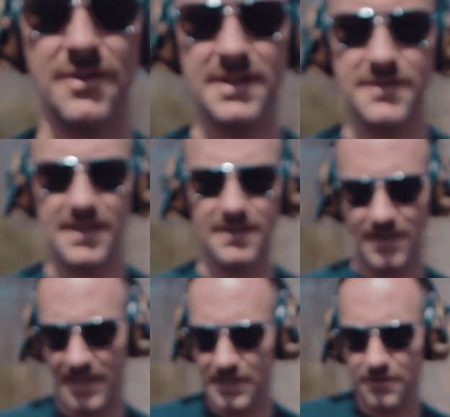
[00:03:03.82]
on here. They'd
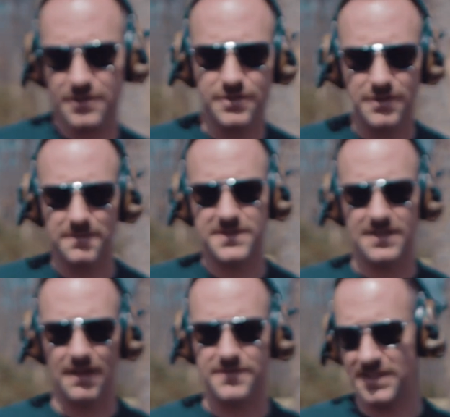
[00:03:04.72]
lanyard it to
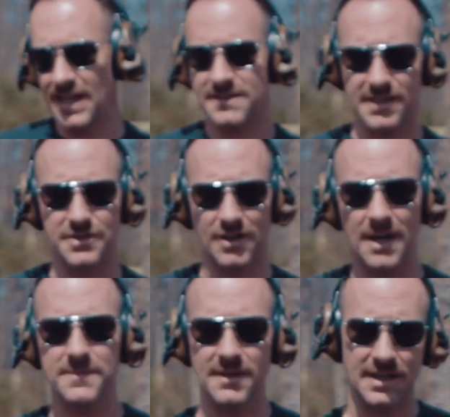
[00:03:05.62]
themselves in case they
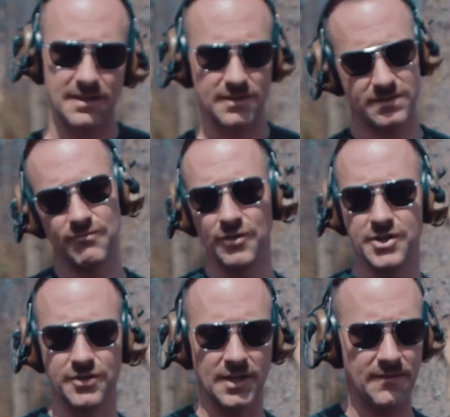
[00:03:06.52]
dropped it. They could just
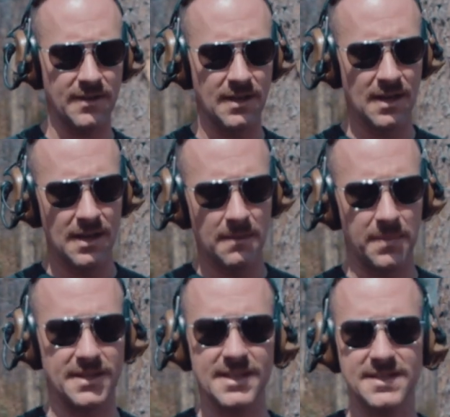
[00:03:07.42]
retrieve it.
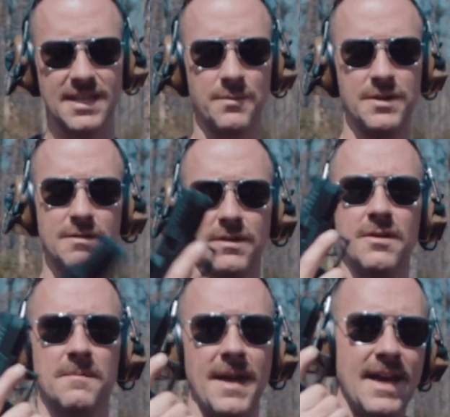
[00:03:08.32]
But this thing, when you
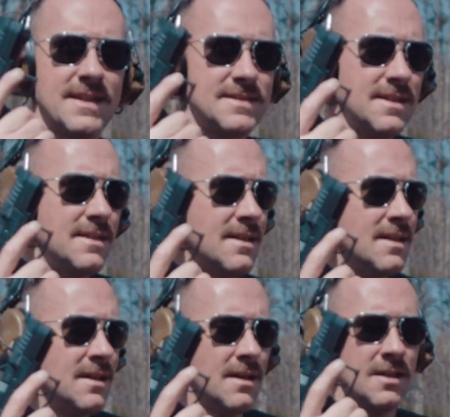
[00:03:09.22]
load a magazine,
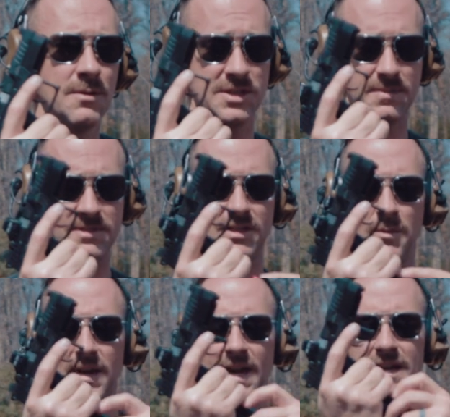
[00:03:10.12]
especially the
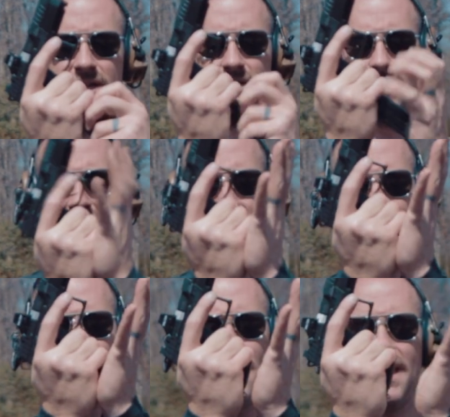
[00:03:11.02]
way I do it,
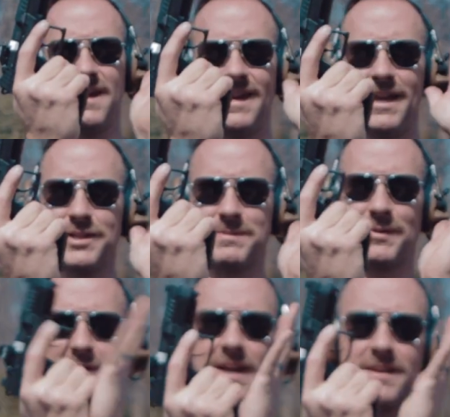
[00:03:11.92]
it nails me
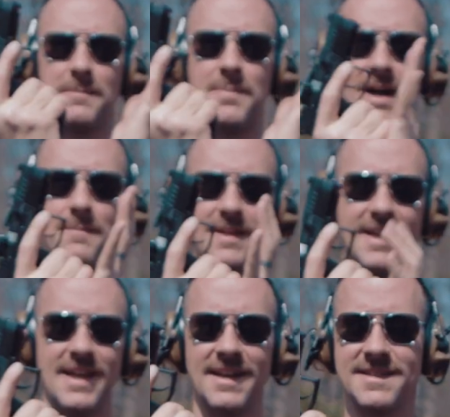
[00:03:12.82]
right in the palm of
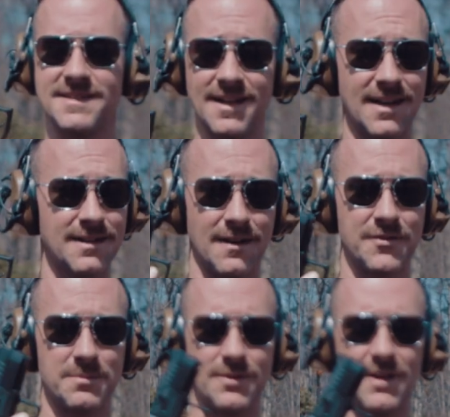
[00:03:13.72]
the hand. It's not
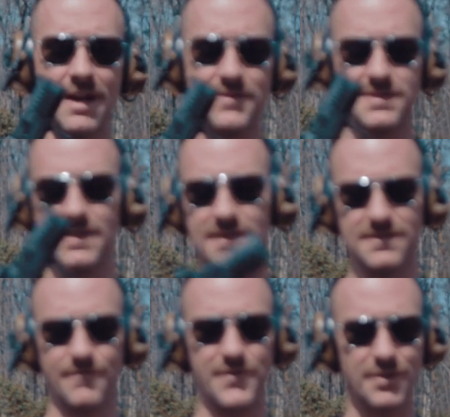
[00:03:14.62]
comfortable. Obviously, it
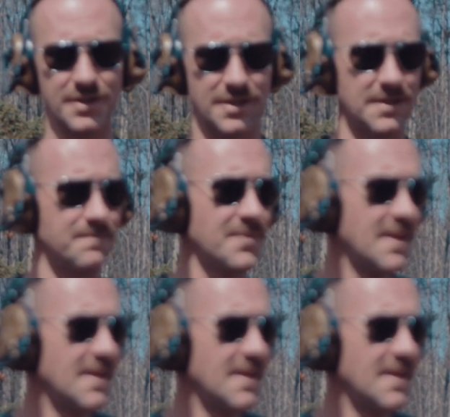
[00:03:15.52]
doesn't feel good.